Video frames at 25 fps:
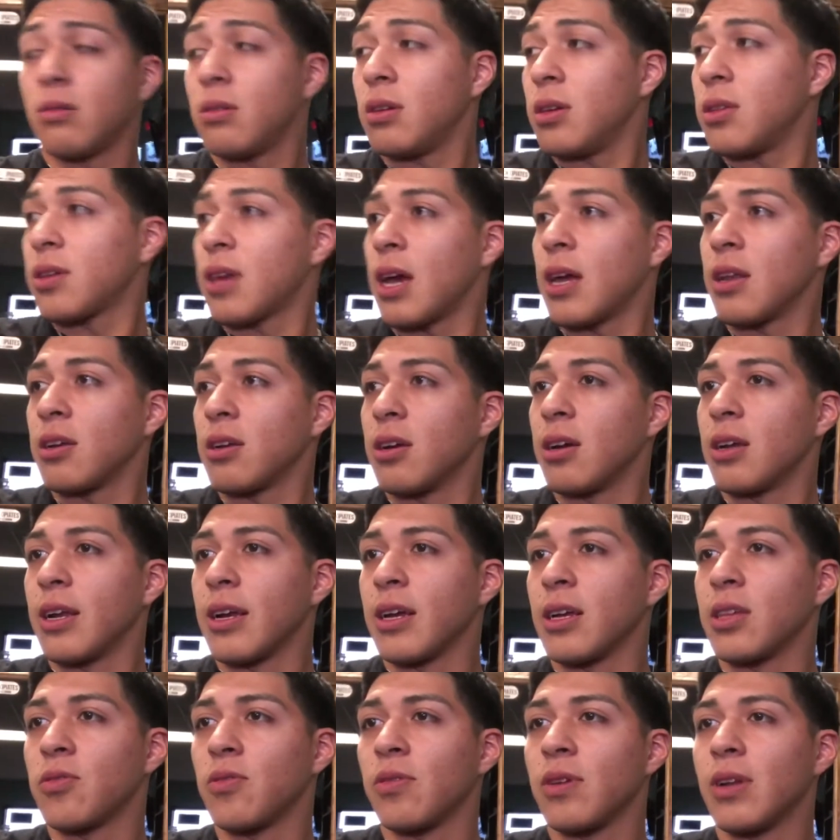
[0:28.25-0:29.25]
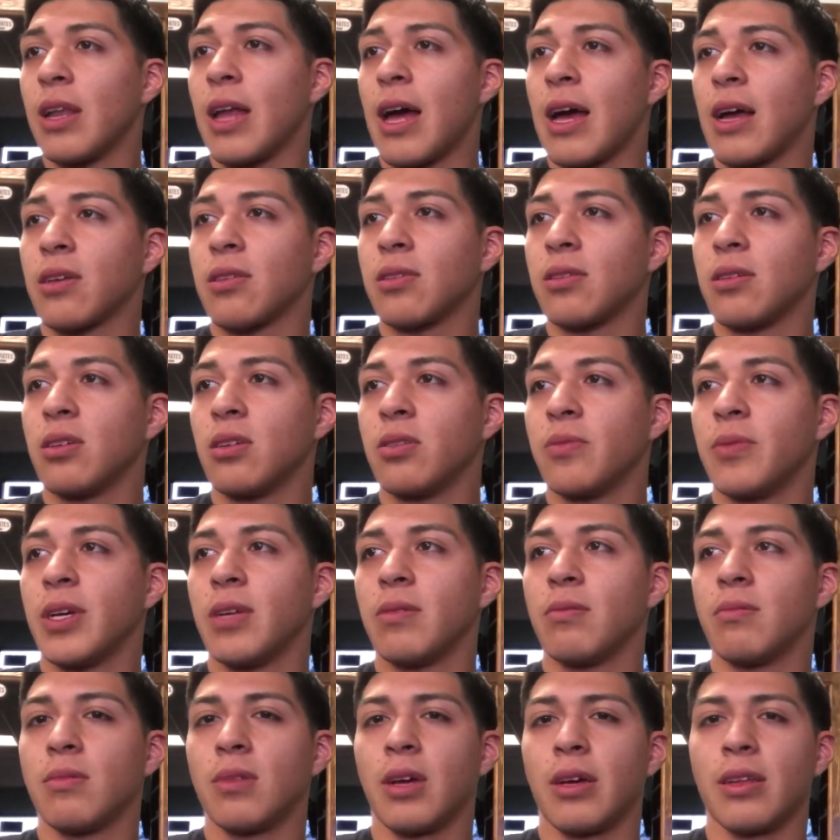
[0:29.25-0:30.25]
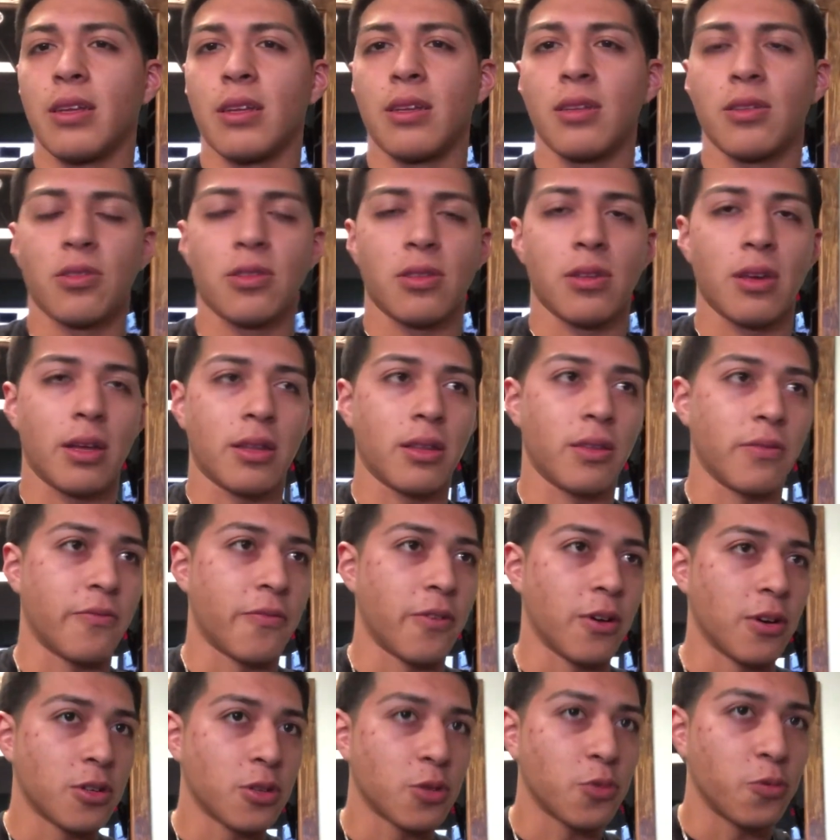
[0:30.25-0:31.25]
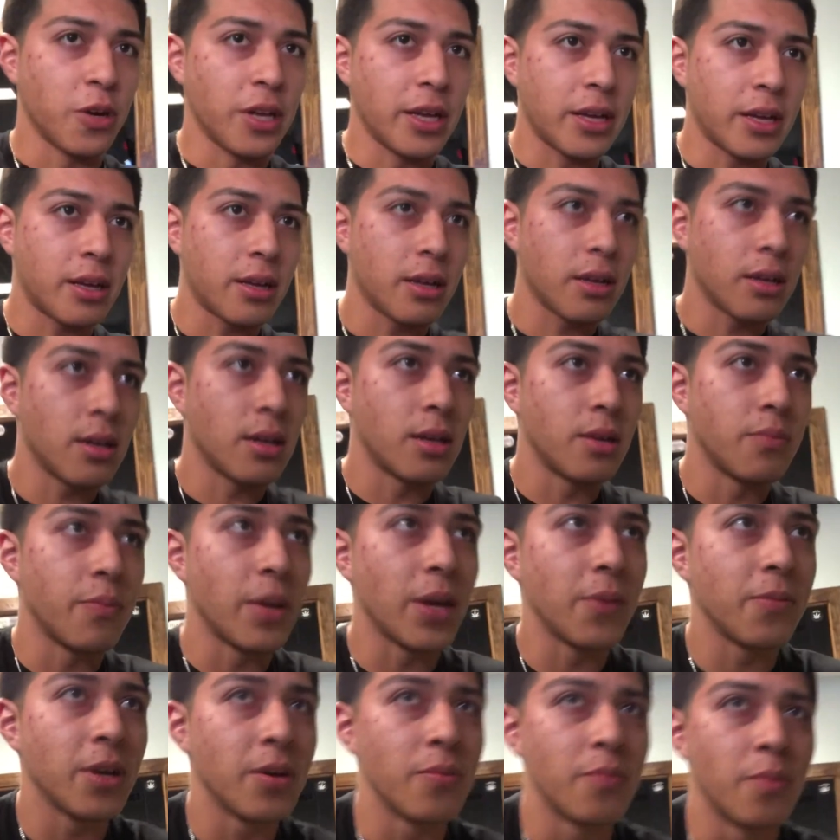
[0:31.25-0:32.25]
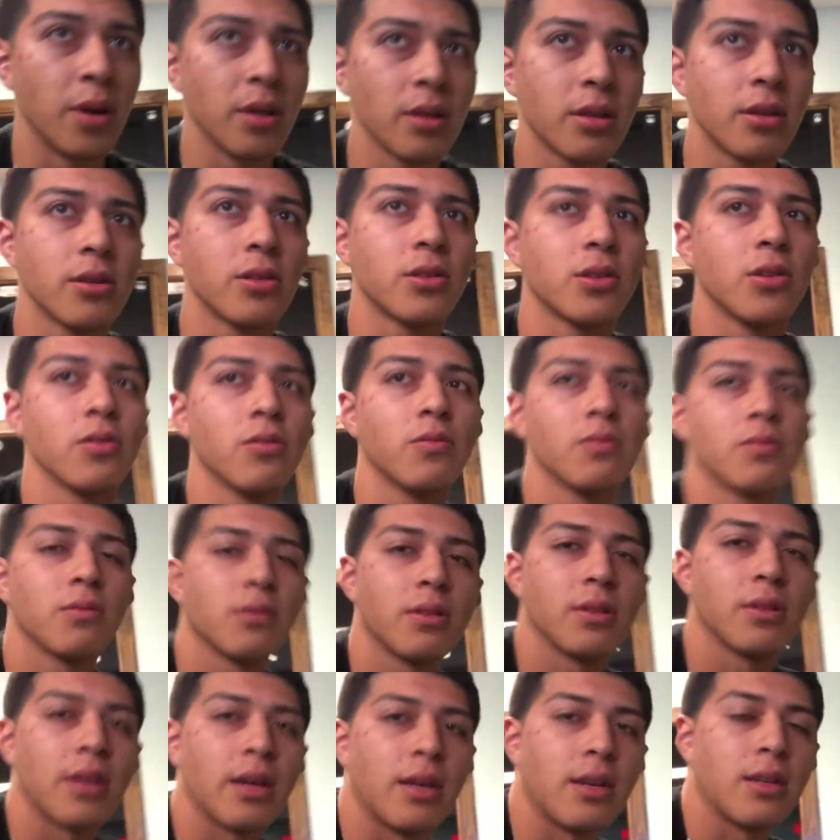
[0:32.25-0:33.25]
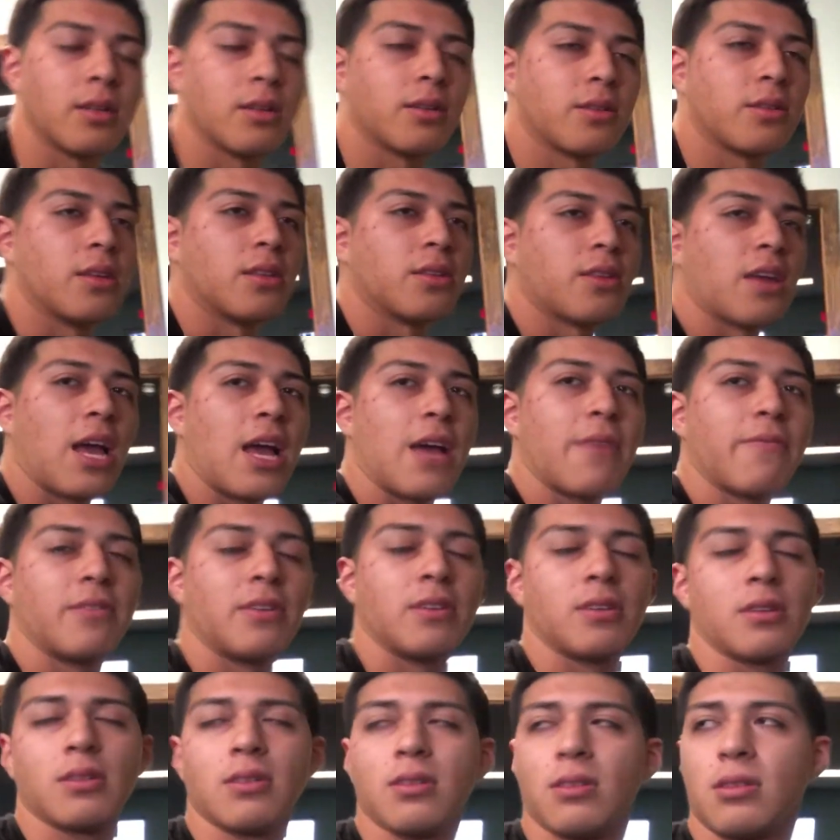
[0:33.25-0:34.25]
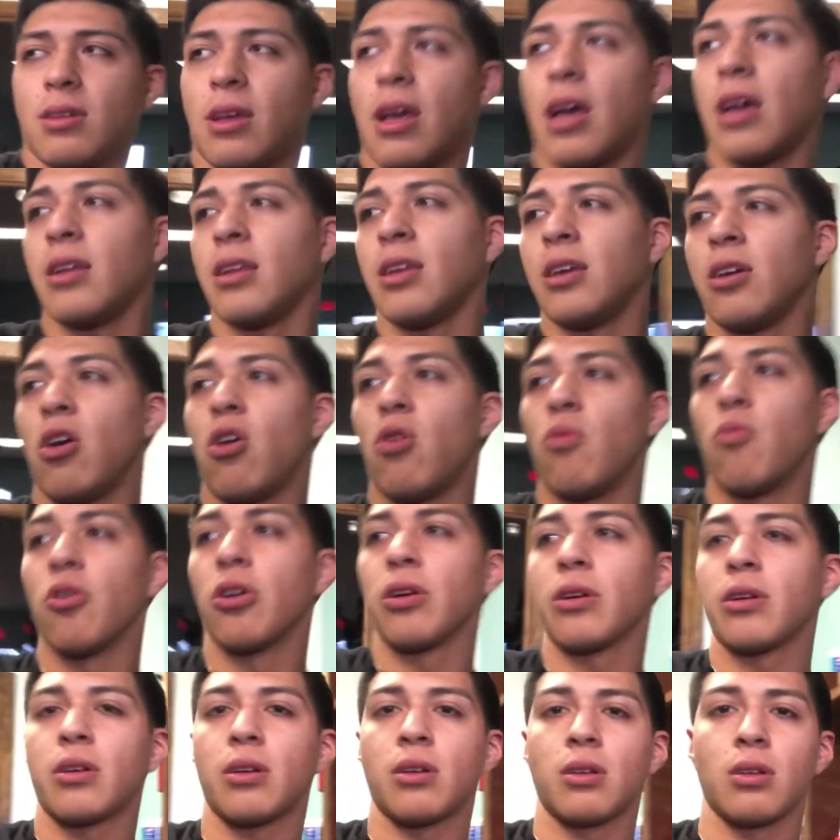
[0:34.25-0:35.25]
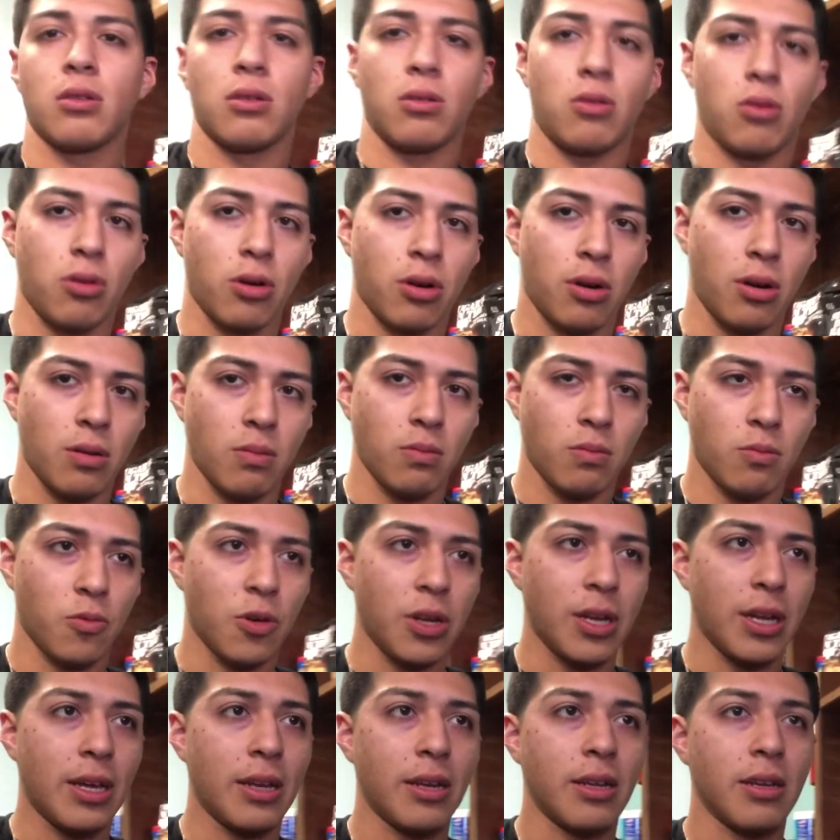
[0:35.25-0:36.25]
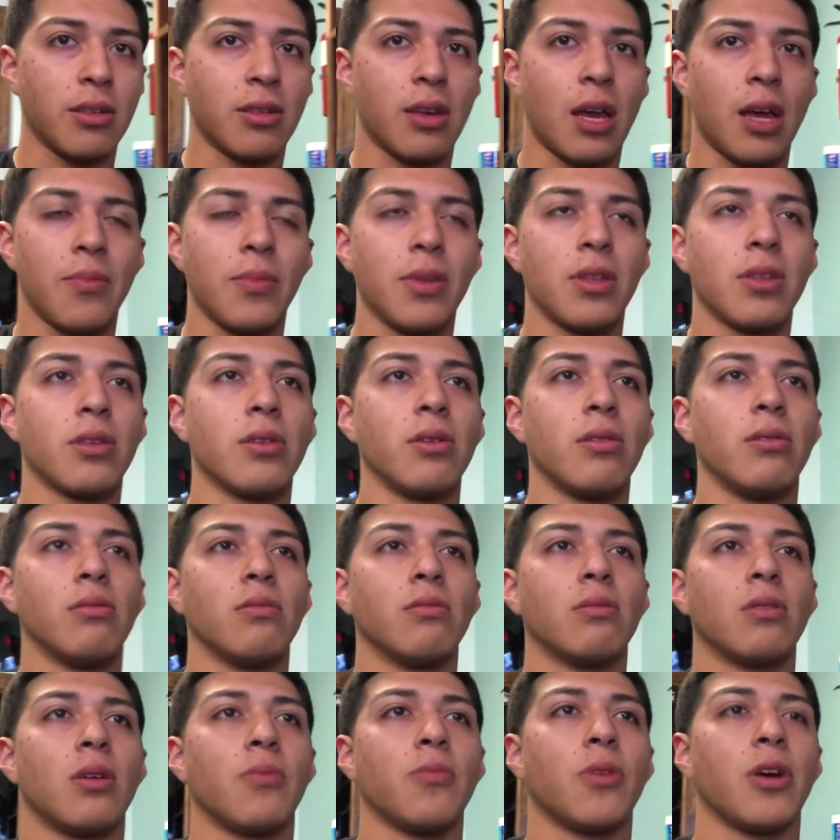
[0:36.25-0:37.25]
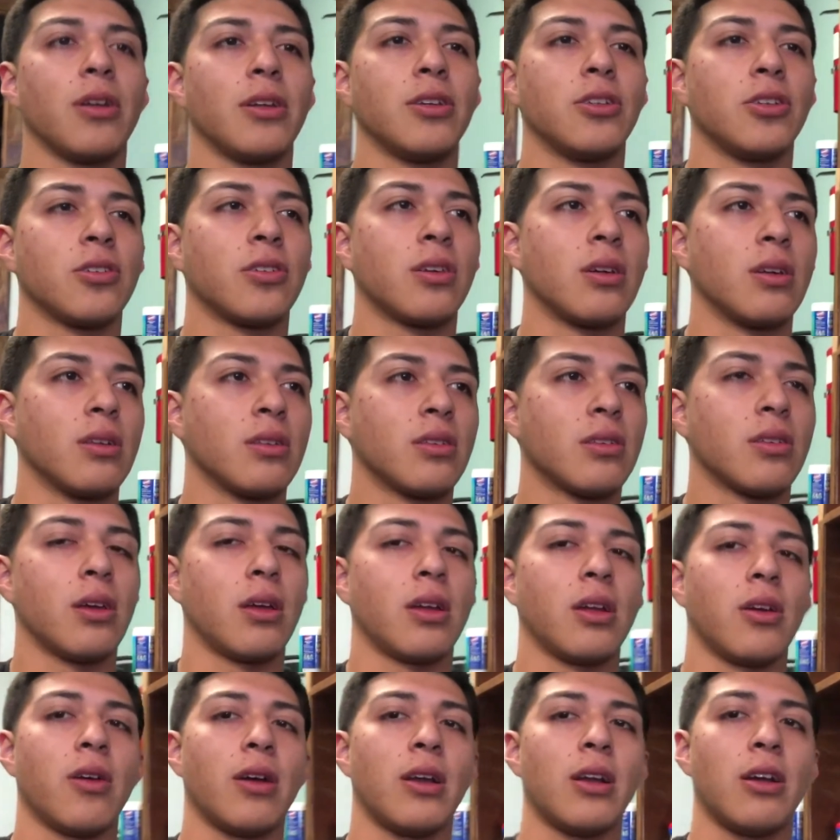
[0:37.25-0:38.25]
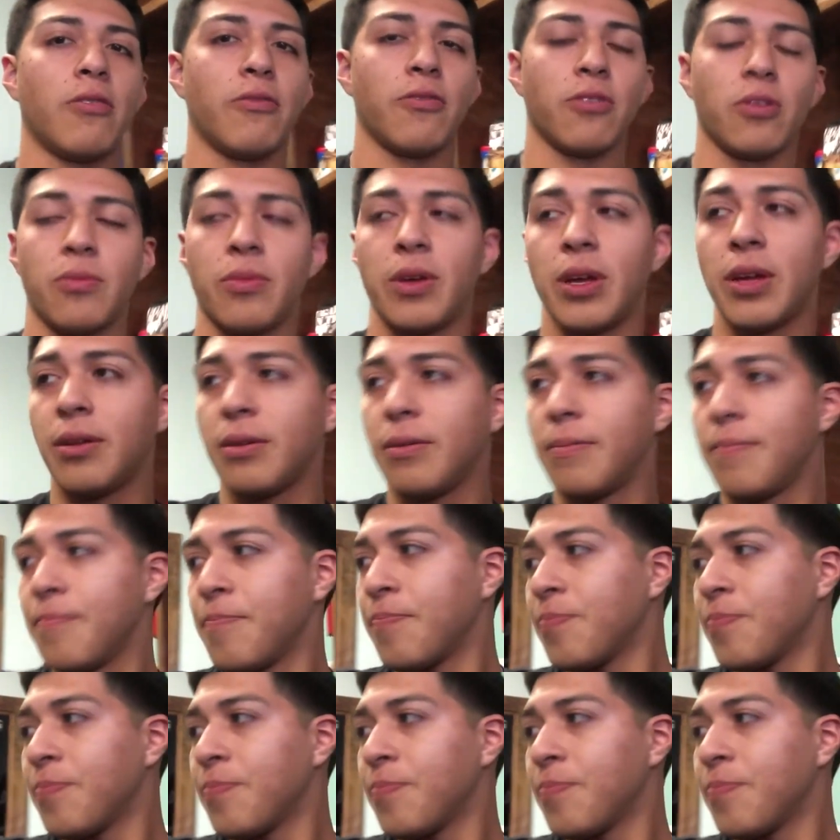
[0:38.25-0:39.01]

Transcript: It's kind of good. I get to relax a little bit. I think this is like the first week in maybe a month or two that since I haven't had any homework or really any assignments, so I'm probably just gonna study right now for a bit.